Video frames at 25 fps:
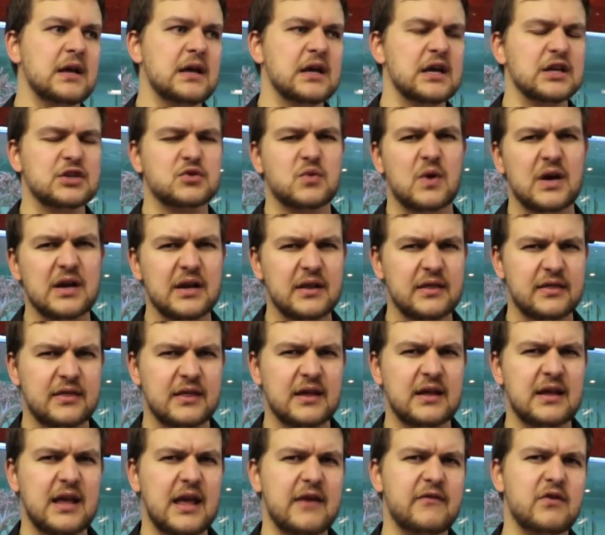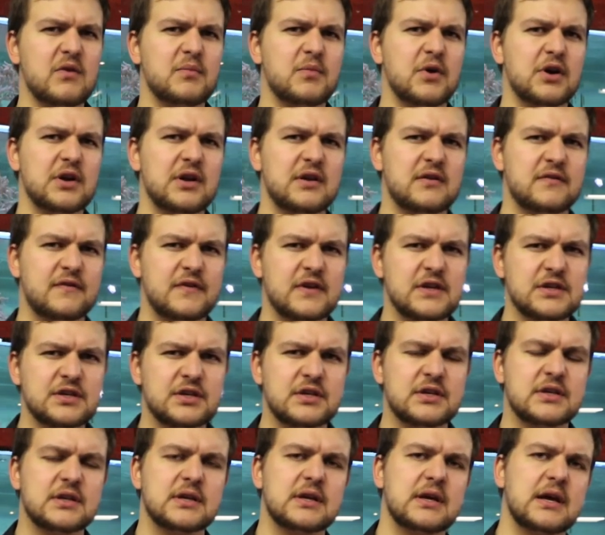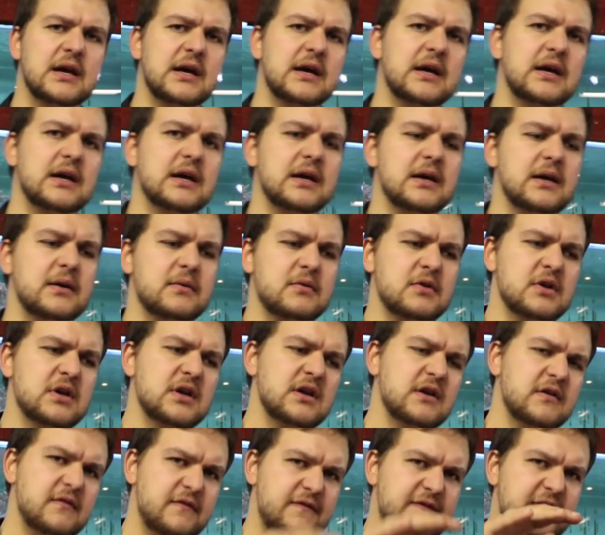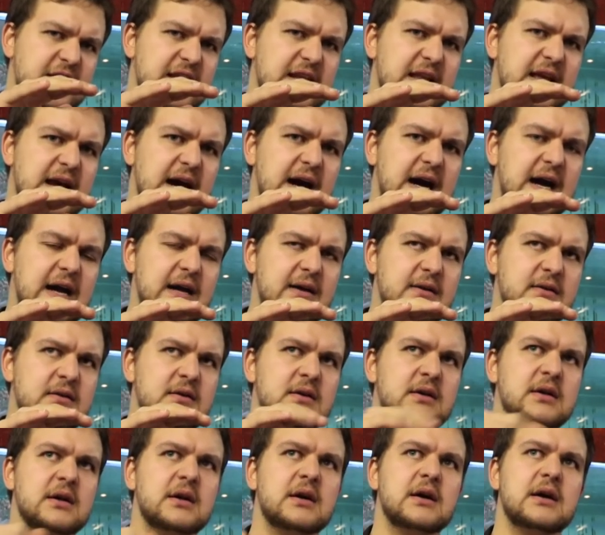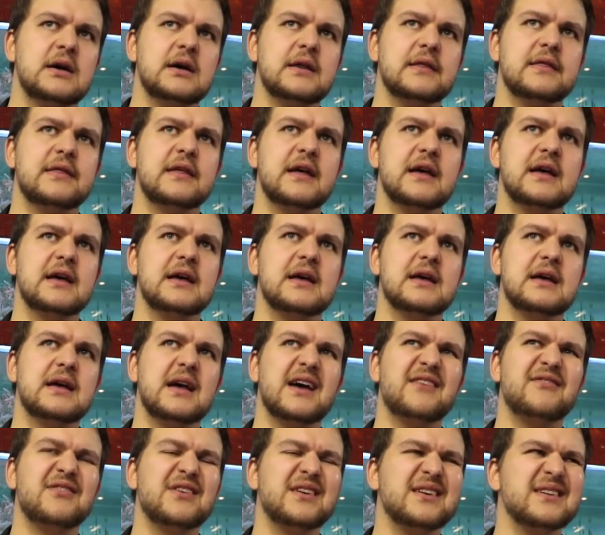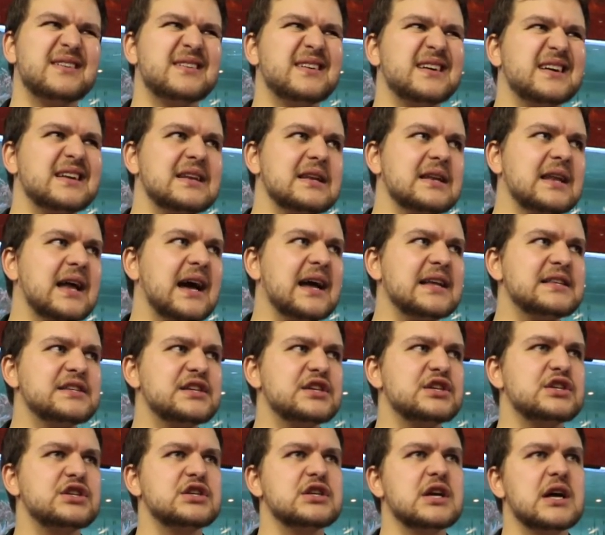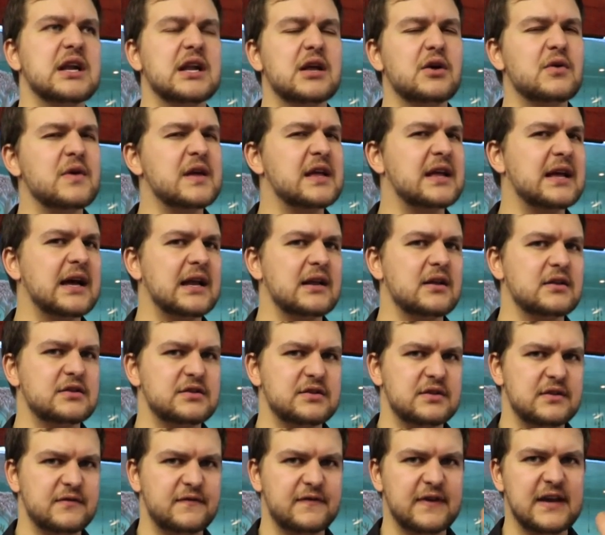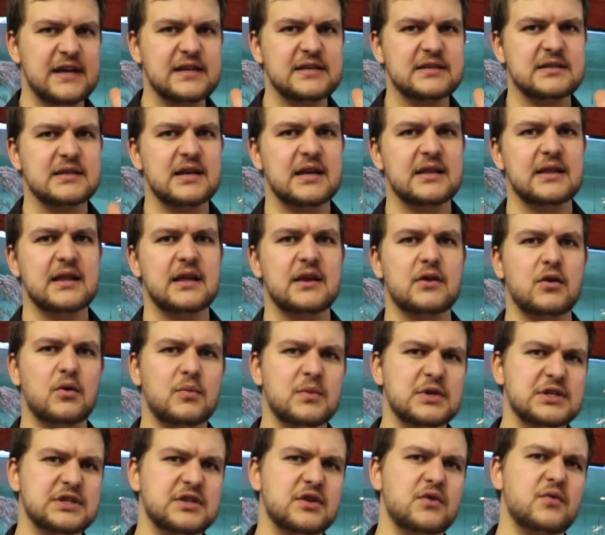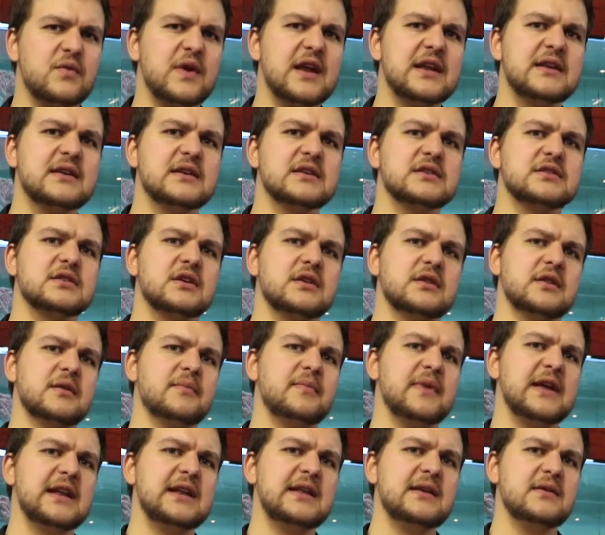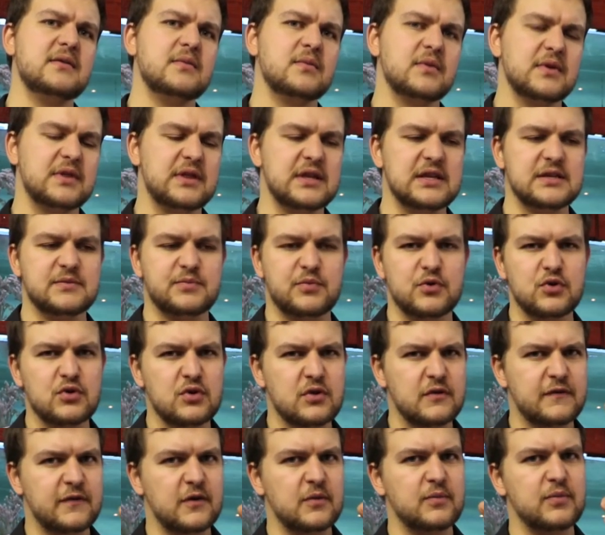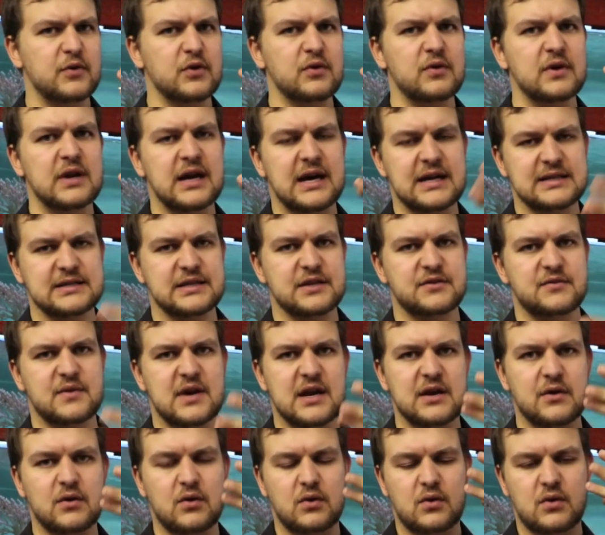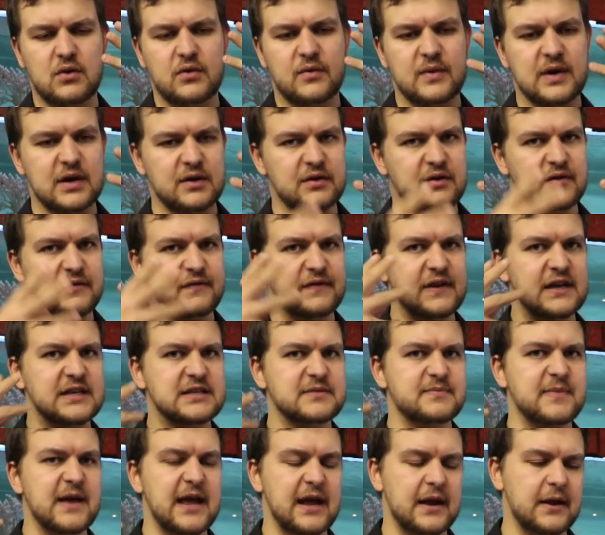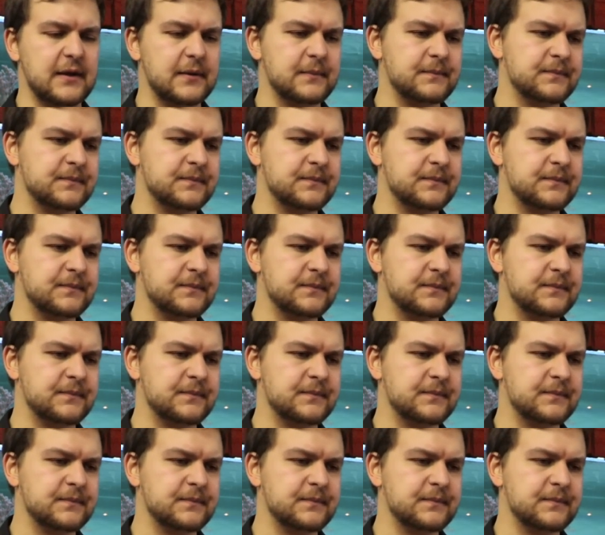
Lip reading: it's quite a thick, heavy bodied fish, fairly high. They have a lightish yellowy color to the face and then almost a redness on the belly with these beautiful blue lines that run all the way on the face back.